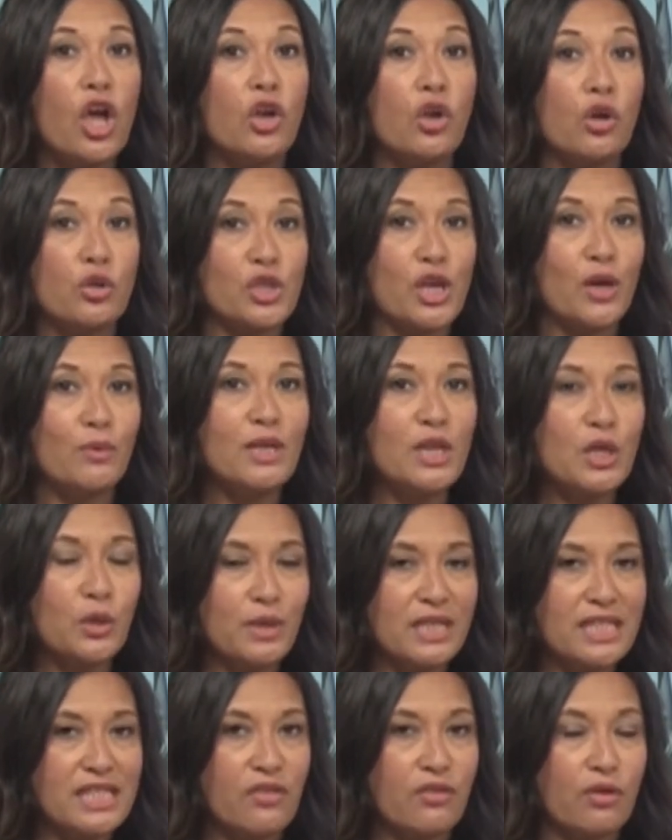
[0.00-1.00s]
not only
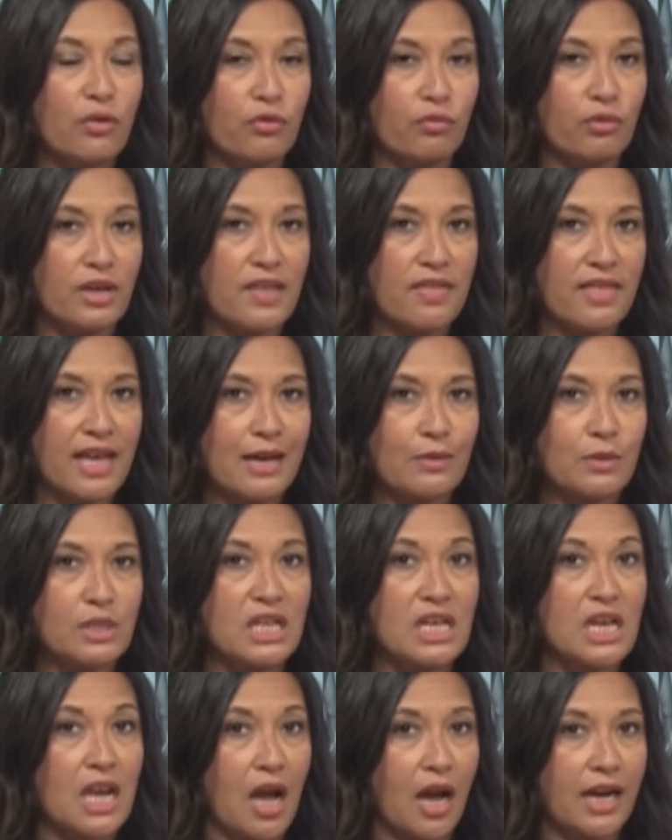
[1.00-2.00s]
christened the
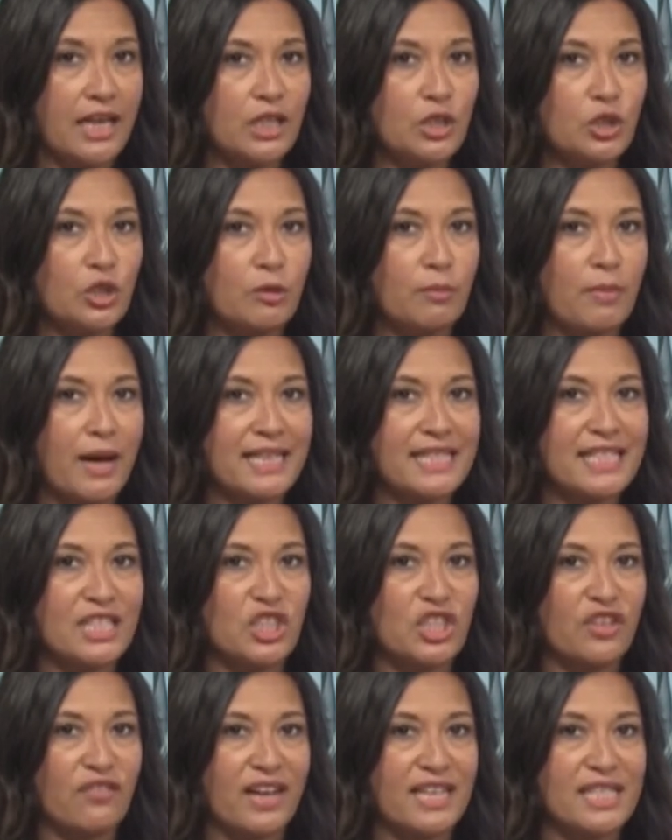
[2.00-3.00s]
3,900
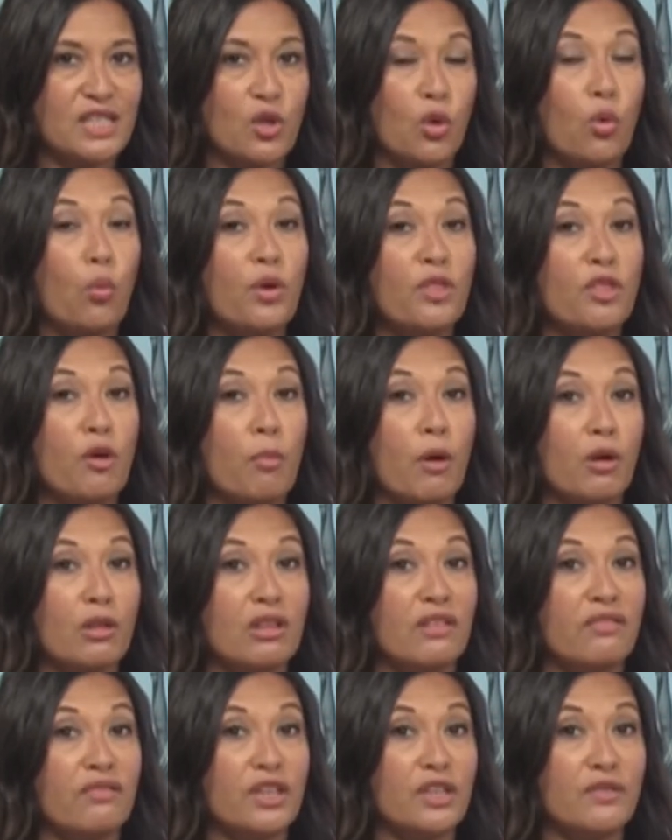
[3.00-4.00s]
passenger vessel with a
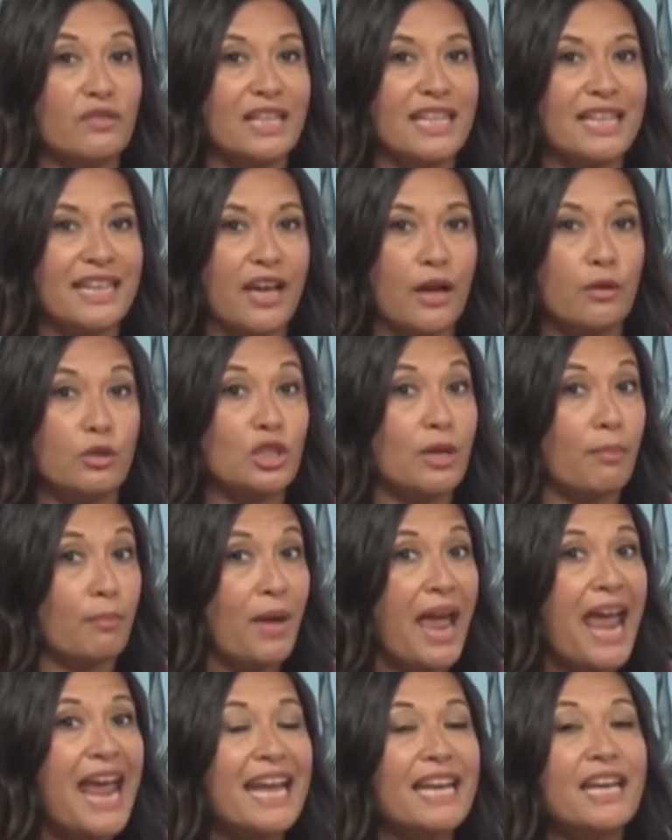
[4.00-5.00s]
bottle of Veuve Clicquot
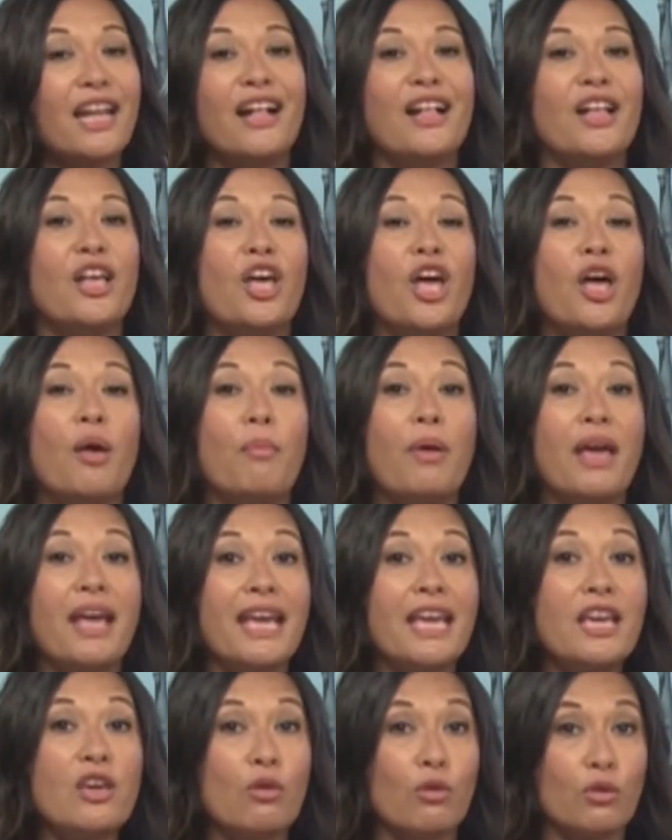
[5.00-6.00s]
champagne, but
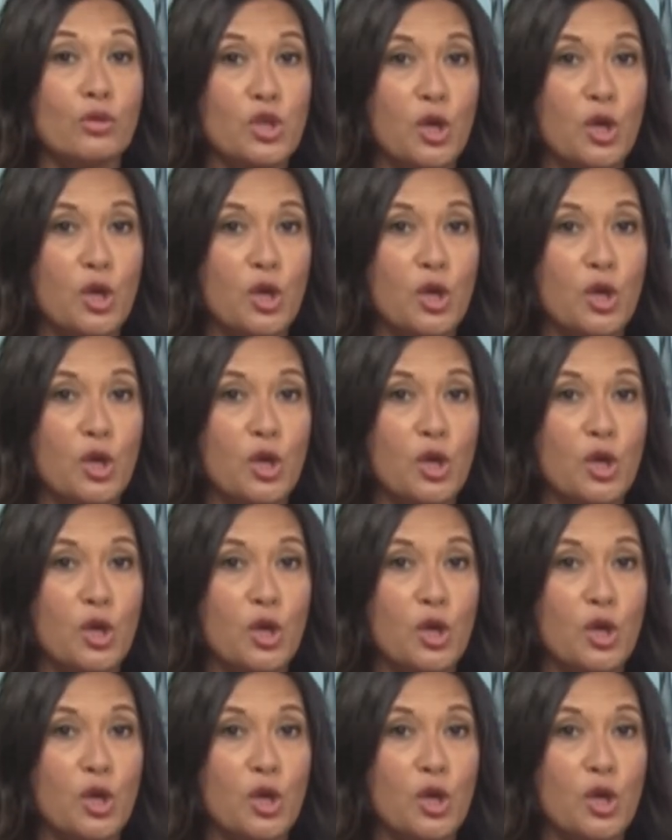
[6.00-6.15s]
he also